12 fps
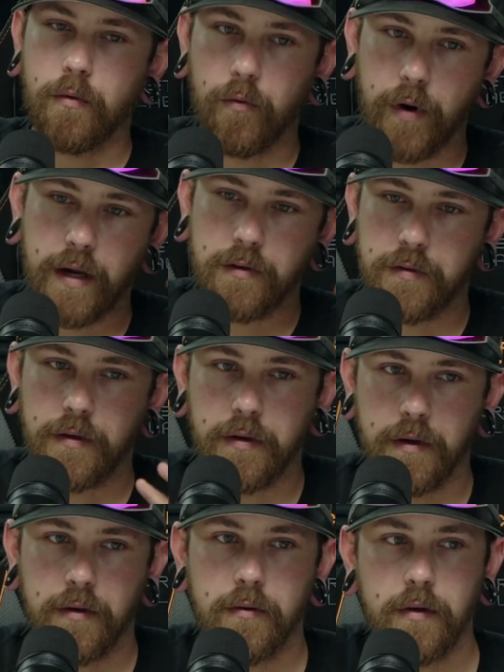race,
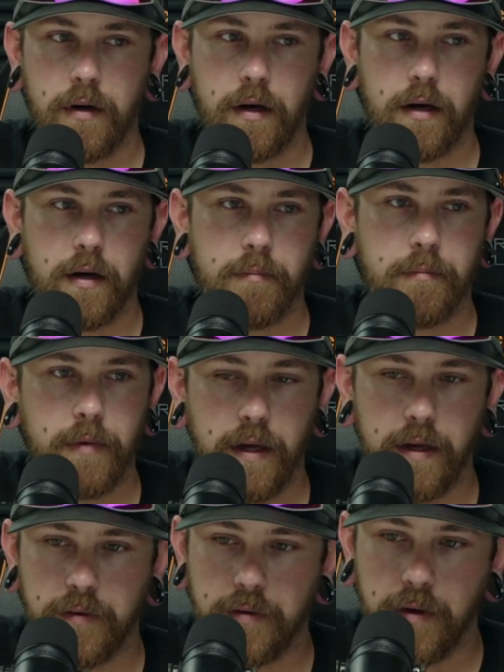
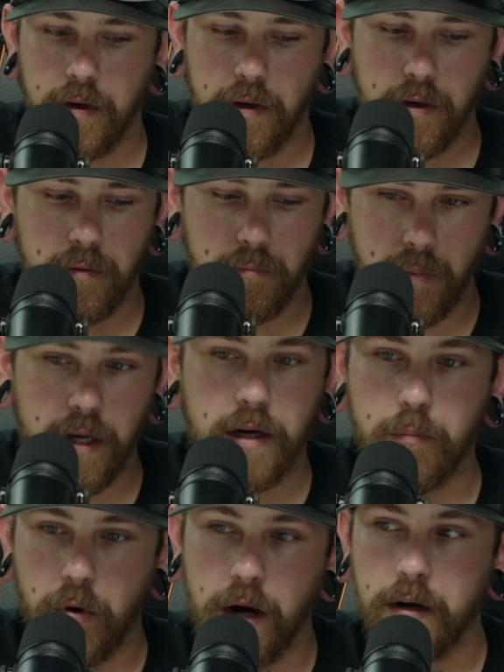is make
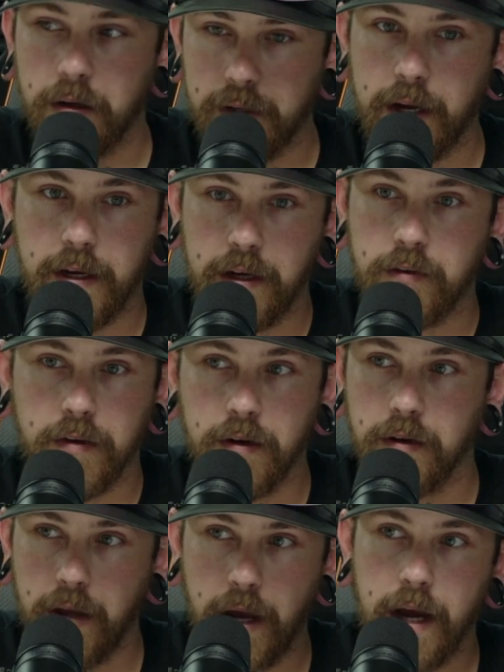a product that is going
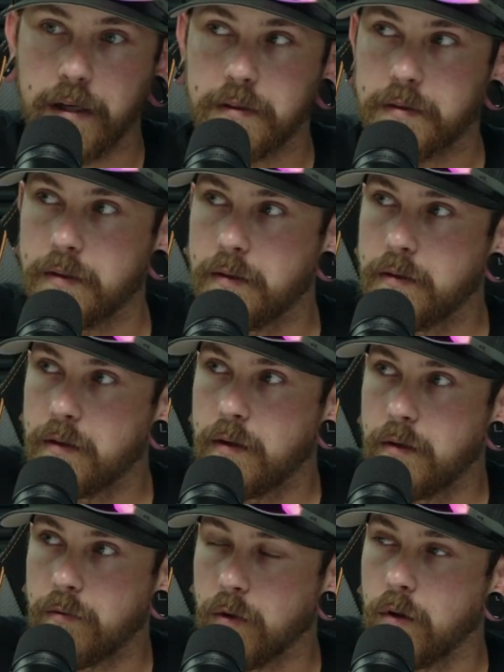to last
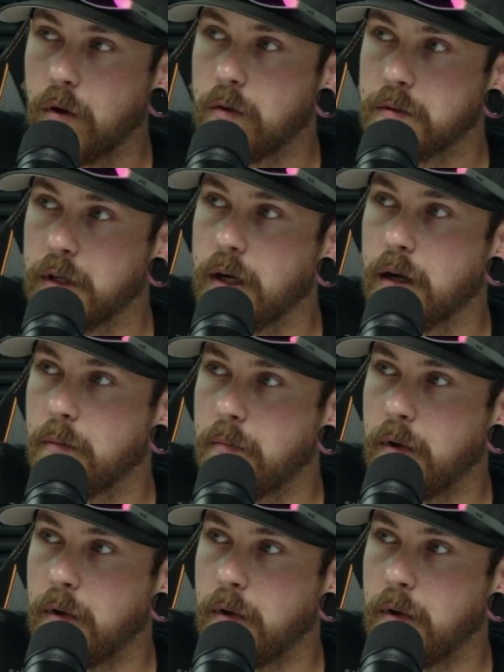for a long time.